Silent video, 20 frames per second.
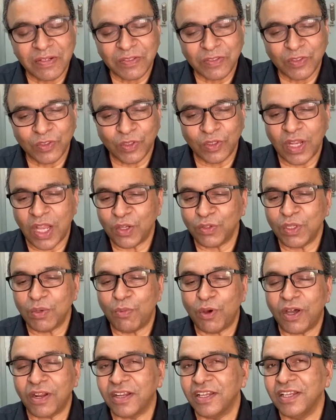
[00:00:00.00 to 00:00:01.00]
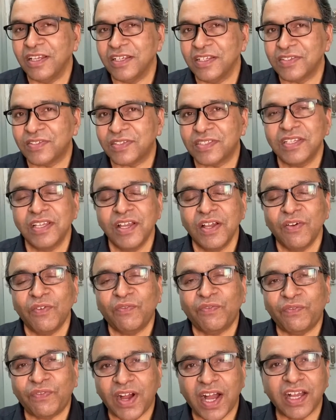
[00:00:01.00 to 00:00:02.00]
So now the moral is
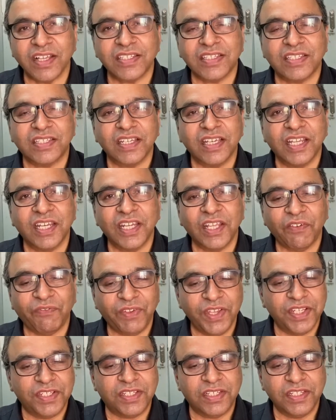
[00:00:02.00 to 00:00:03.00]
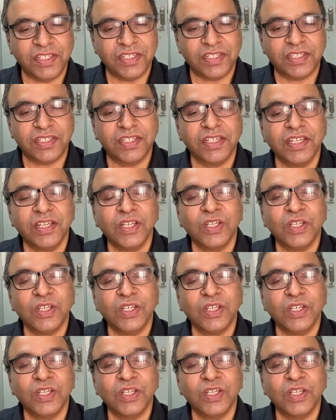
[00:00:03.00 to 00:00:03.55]
fast and efficient